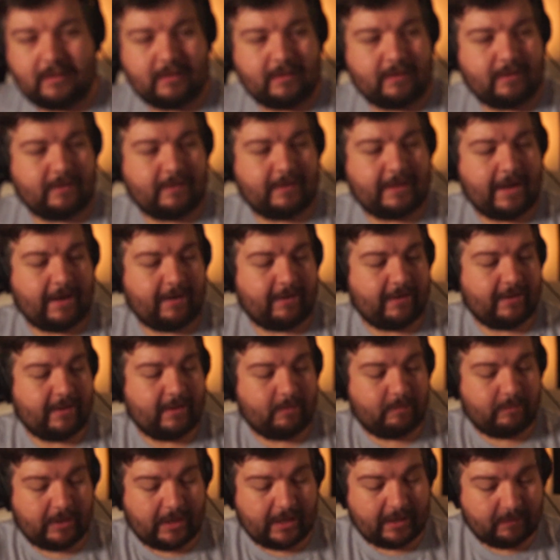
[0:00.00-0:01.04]
Down in the
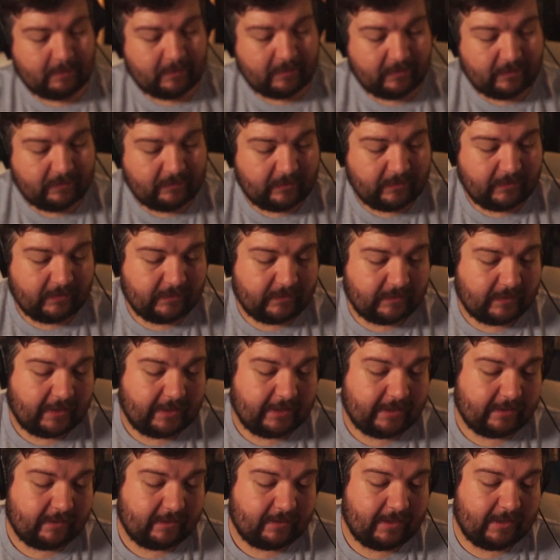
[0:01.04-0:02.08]
bottom of the
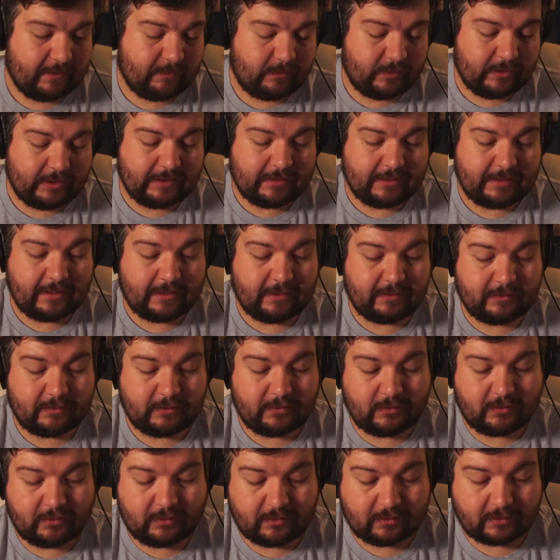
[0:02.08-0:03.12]
viewfinder, and one tells you
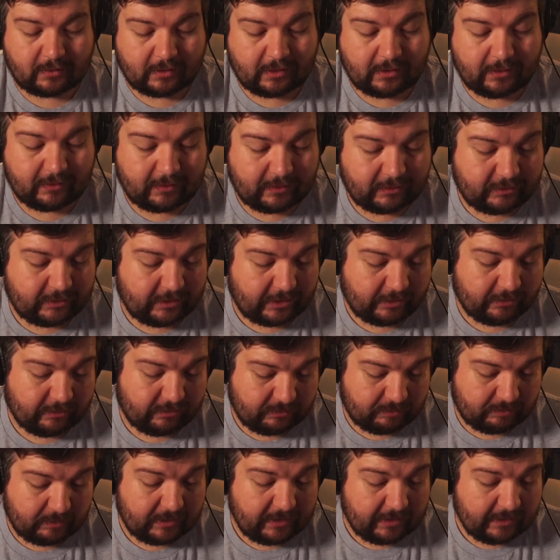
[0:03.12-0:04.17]
your current shutter
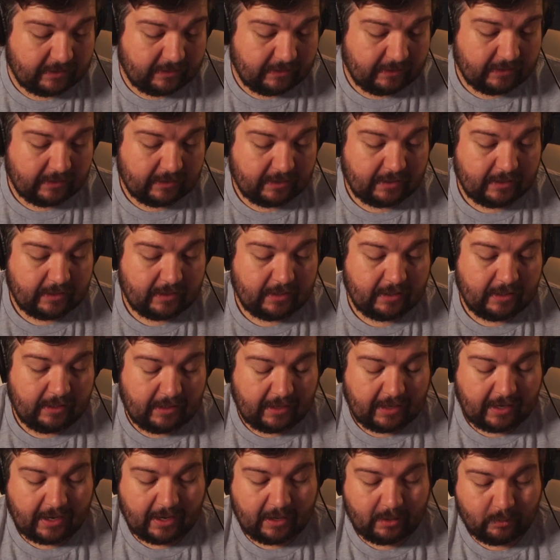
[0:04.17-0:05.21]
speed,
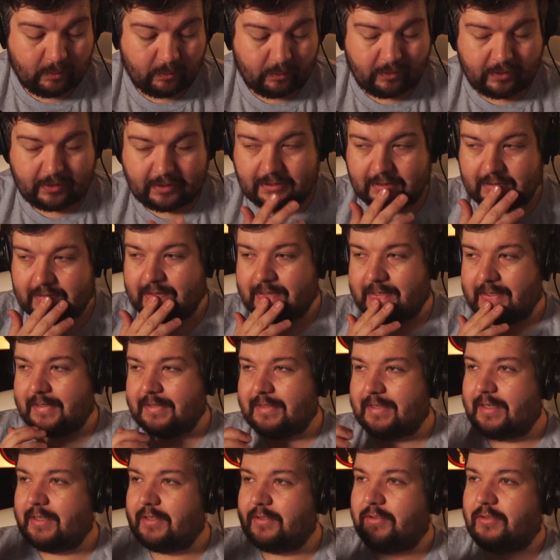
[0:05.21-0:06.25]
and one
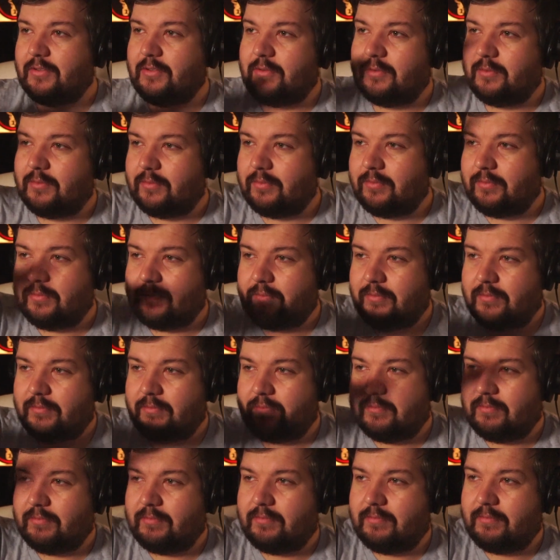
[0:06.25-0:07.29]
tells you
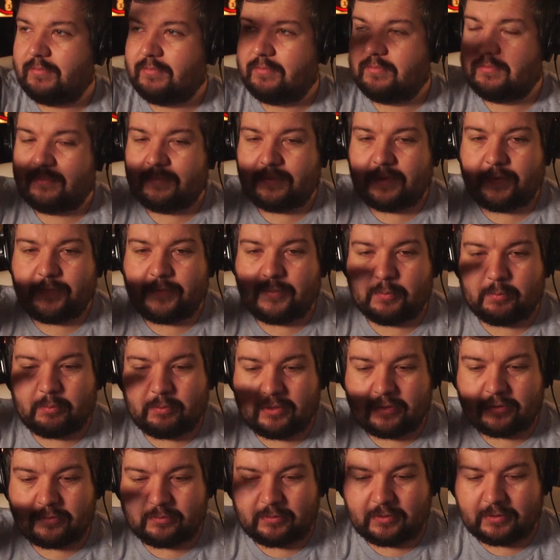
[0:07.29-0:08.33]
if you're
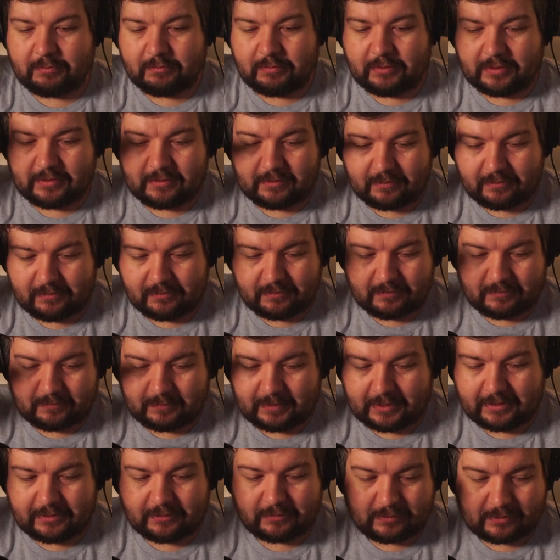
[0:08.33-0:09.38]
+1,
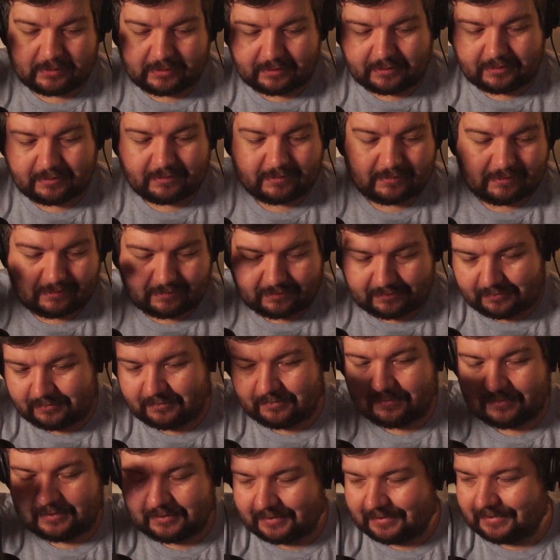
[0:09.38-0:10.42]
-1.
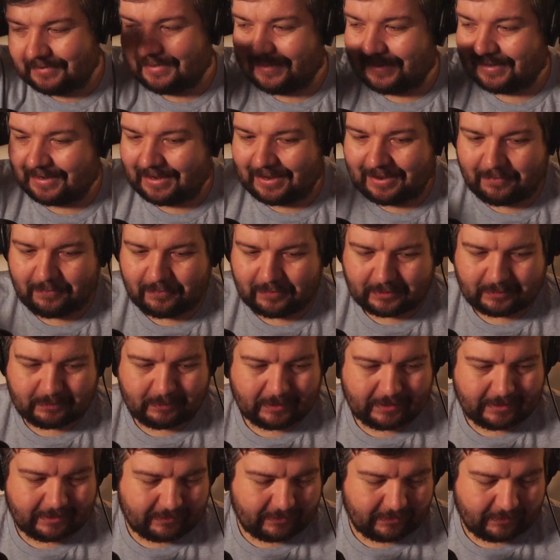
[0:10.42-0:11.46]
Like I've
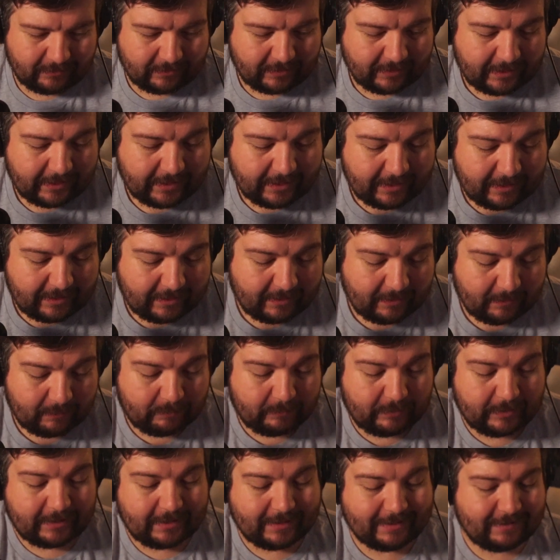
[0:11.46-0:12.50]
explained it to you,
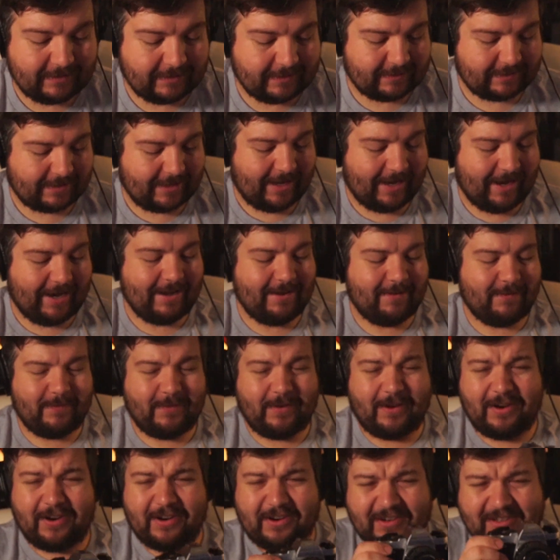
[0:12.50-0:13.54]
but it's just kind of
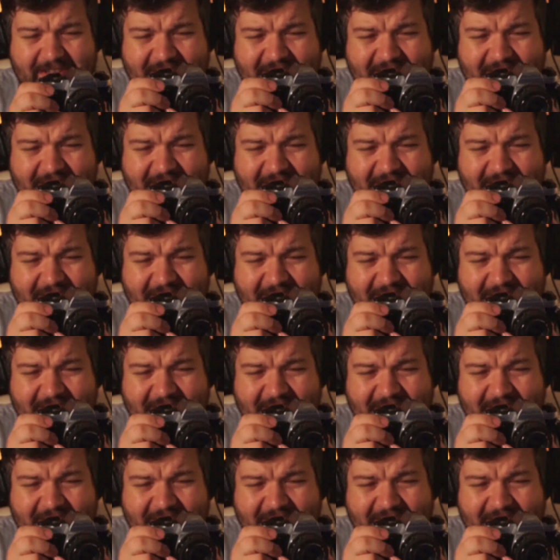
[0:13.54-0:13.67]
hard to